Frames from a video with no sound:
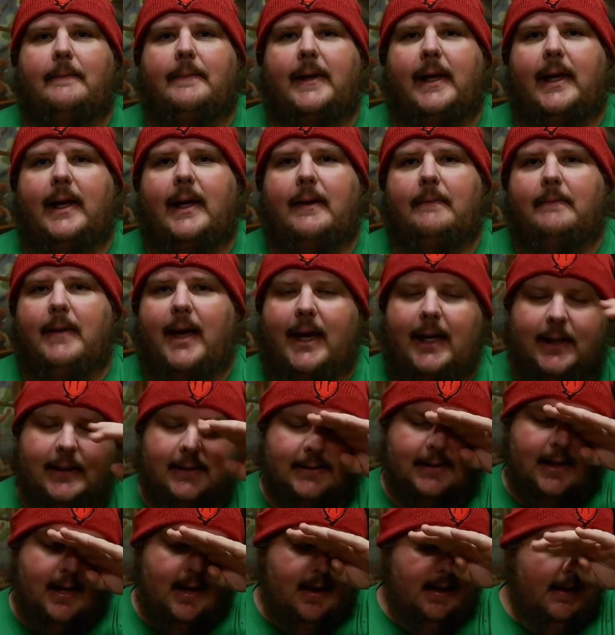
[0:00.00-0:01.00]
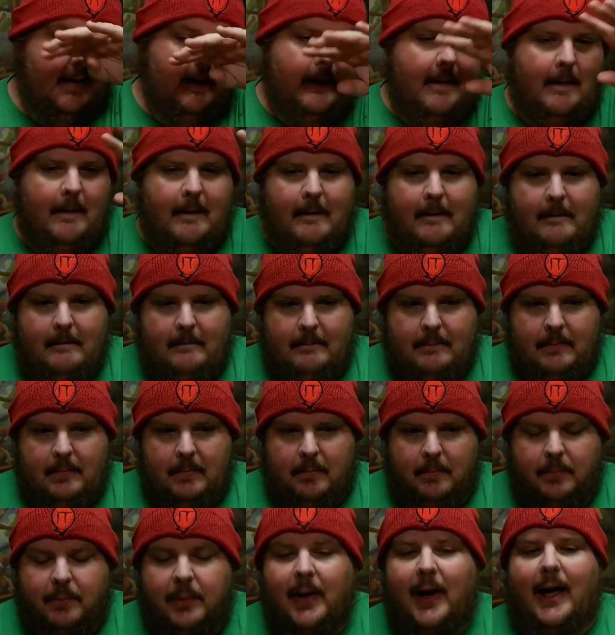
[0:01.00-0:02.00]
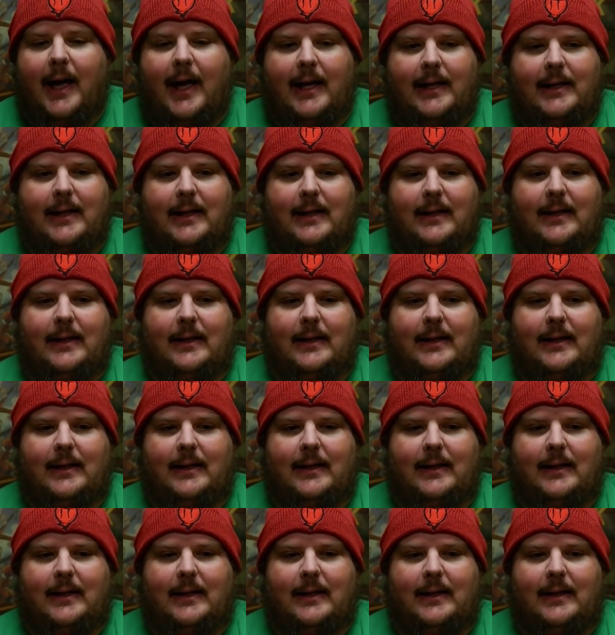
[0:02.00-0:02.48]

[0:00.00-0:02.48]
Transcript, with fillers: playing Manx, but